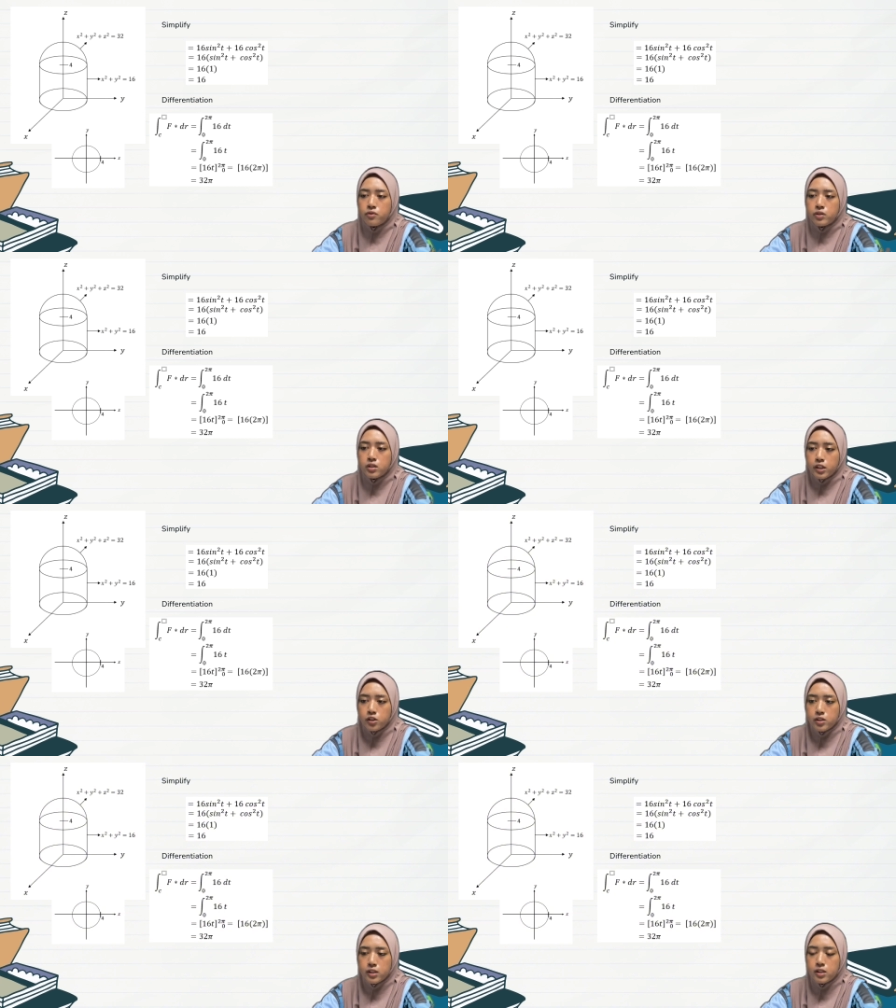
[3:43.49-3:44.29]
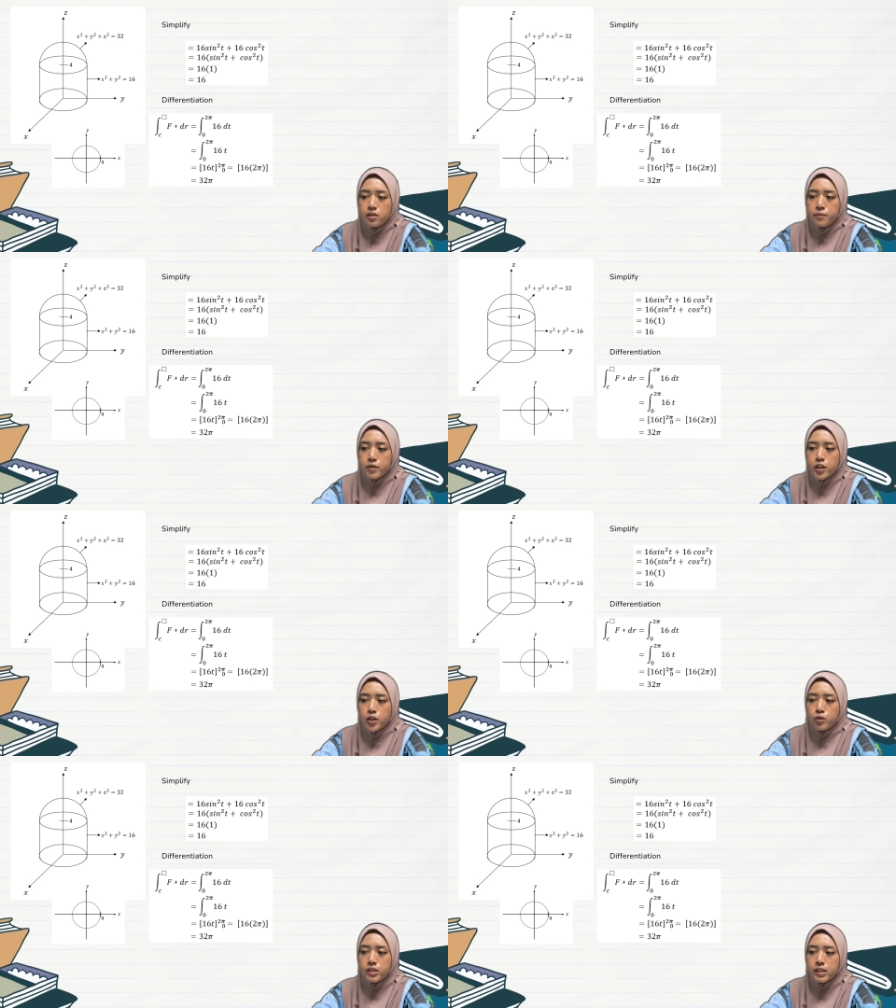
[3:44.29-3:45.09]
The answer is
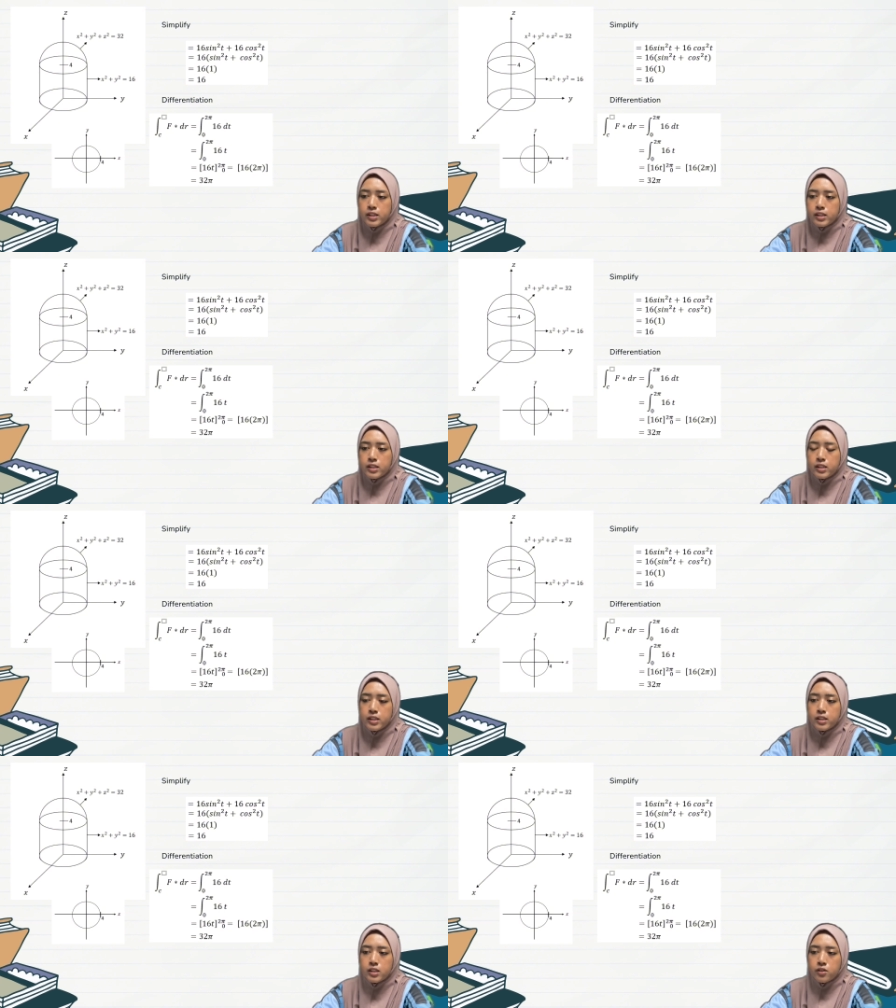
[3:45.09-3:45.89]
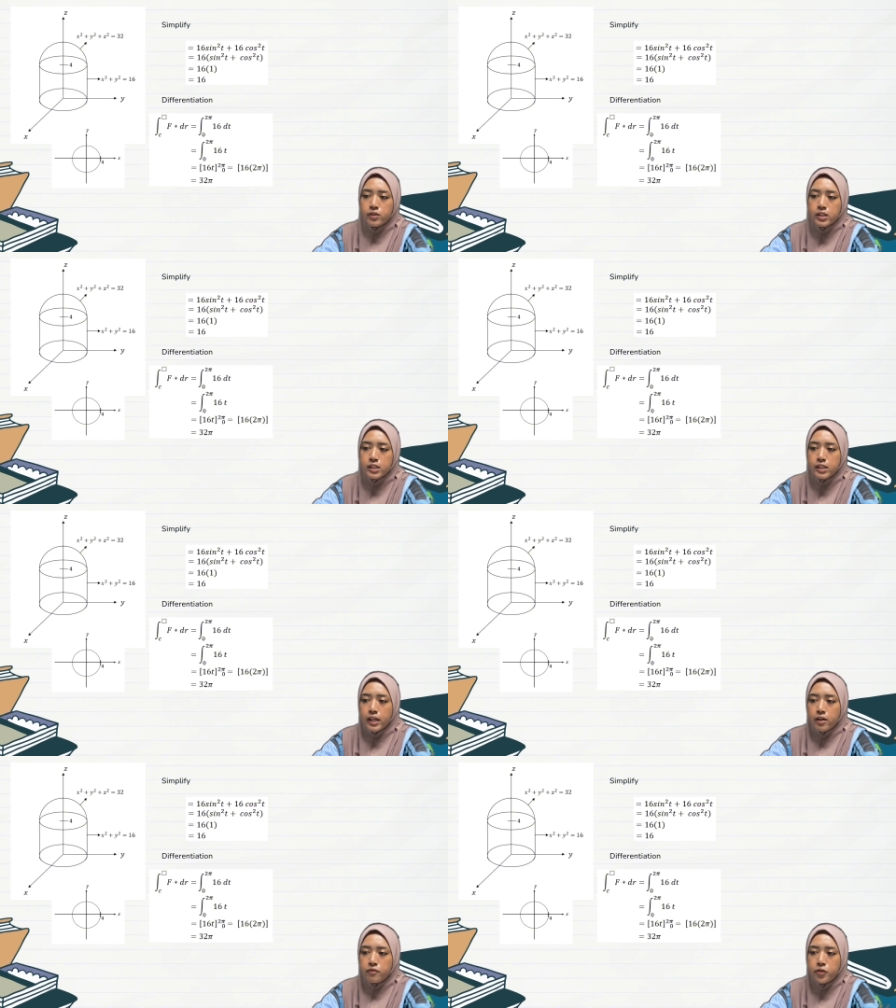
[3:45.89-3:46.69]
16. And then we need to
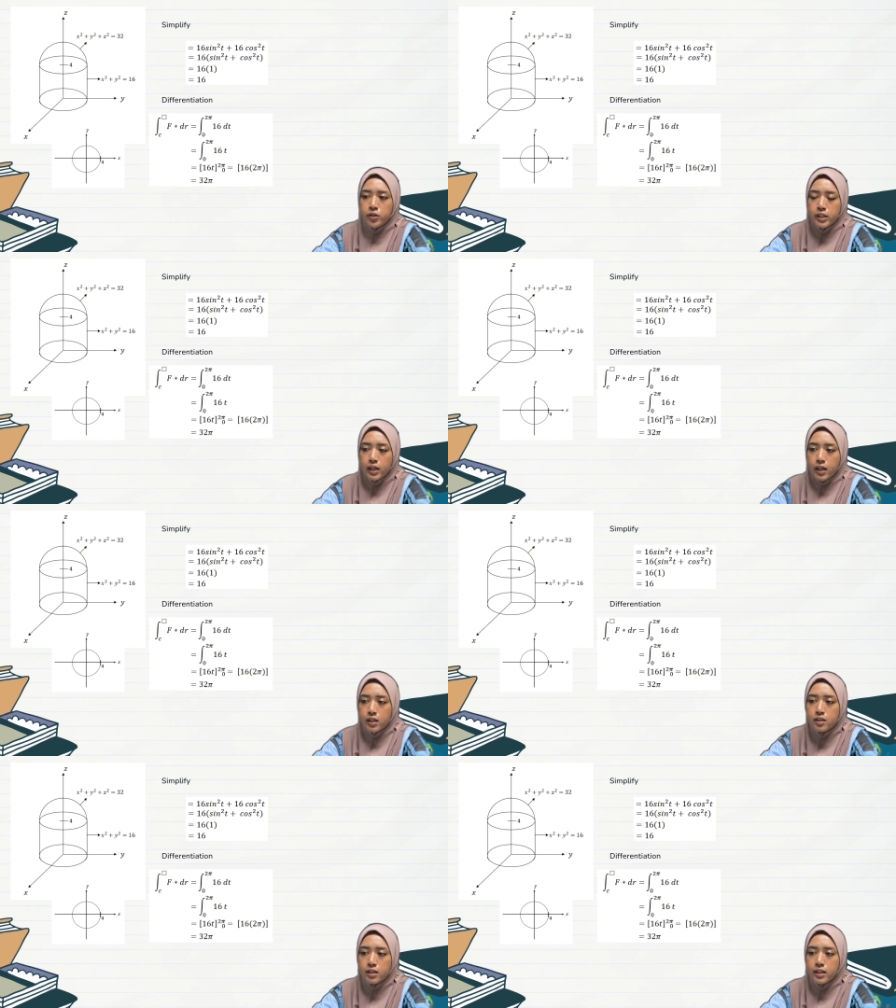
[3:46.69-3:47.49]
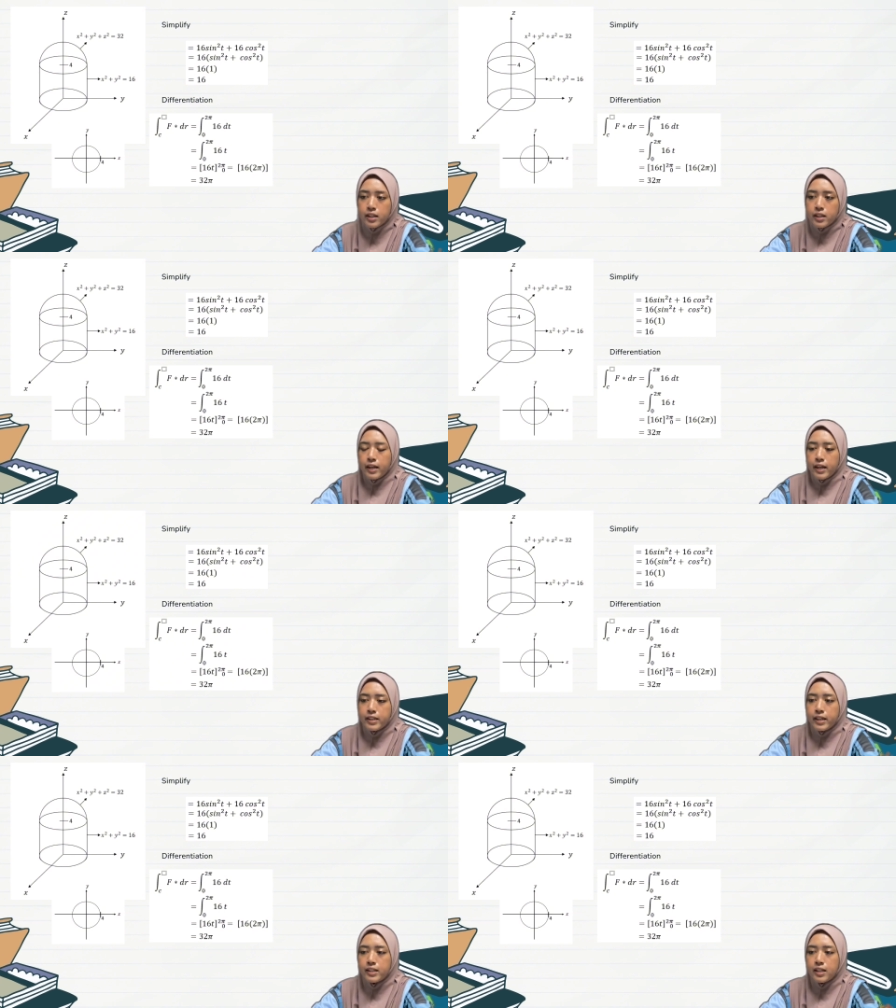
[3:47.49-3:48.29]
differentiation
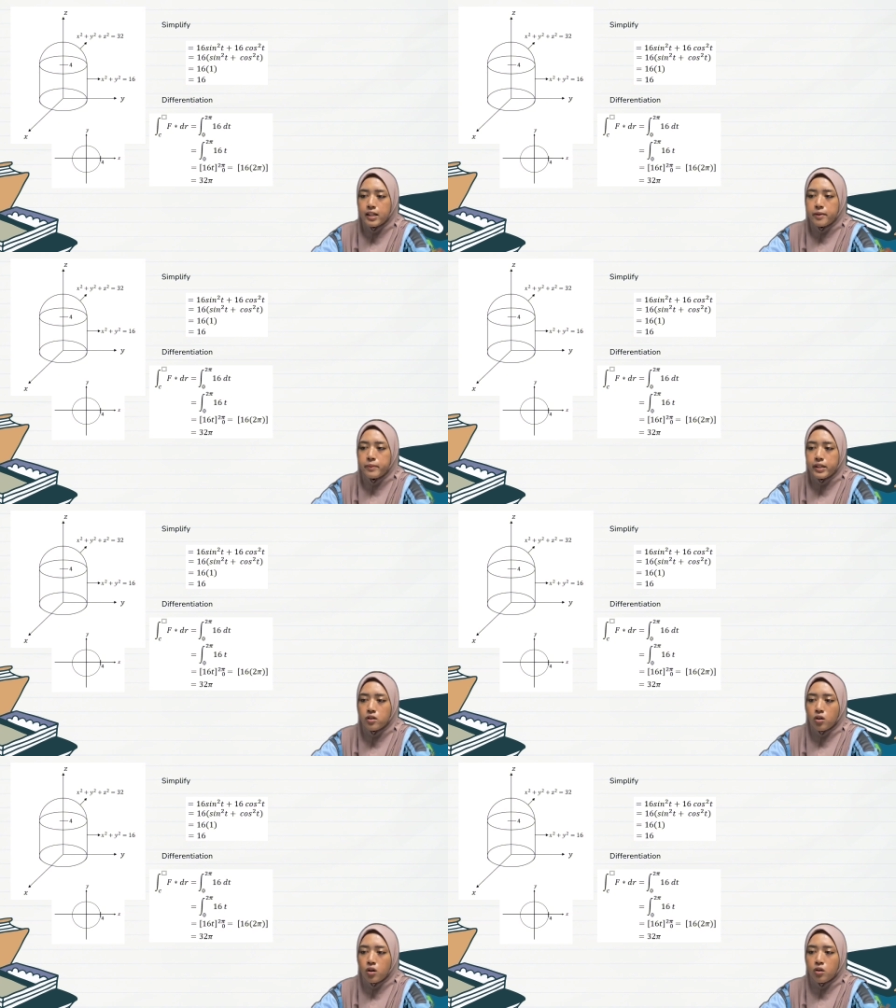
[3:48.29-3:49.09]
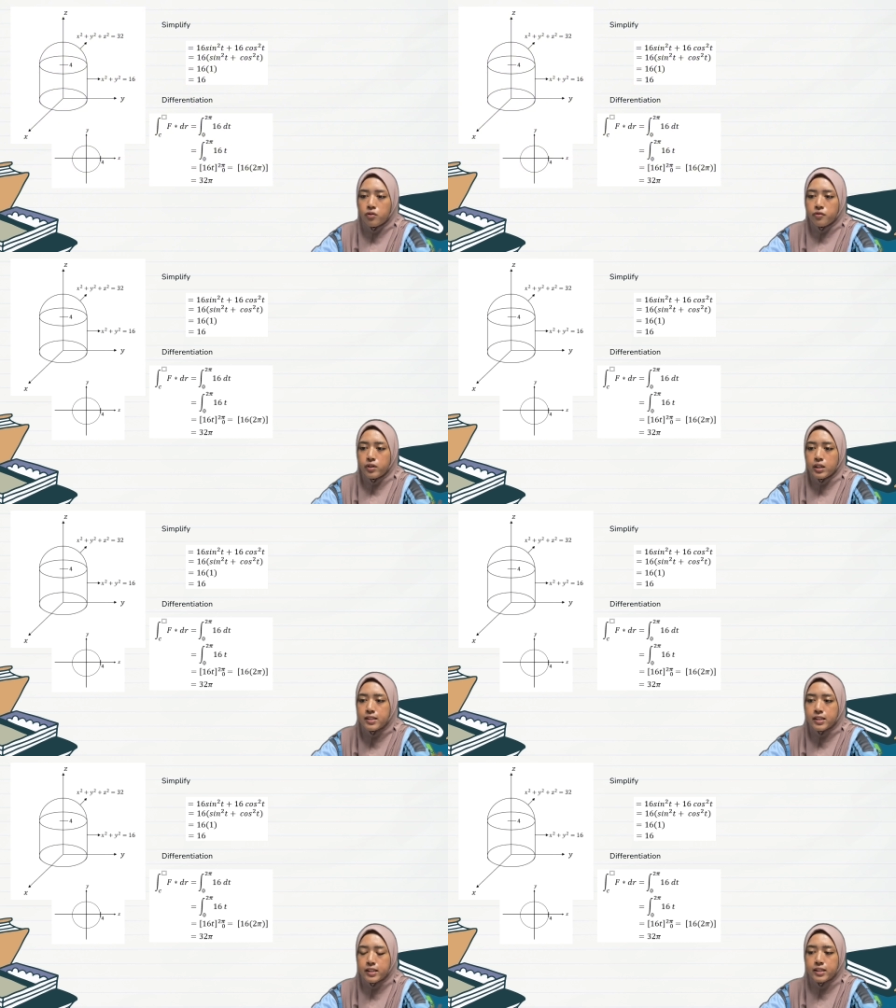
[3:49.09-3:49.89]
using the integration f
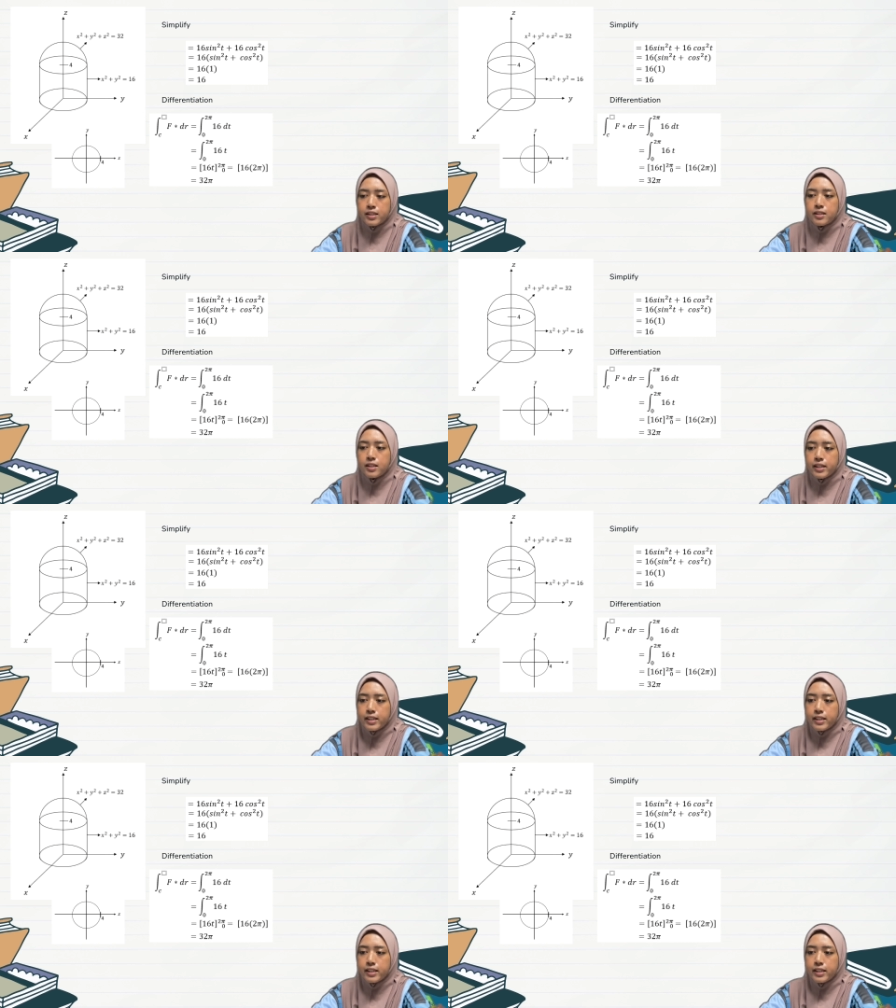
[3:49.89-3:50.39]
dot dr.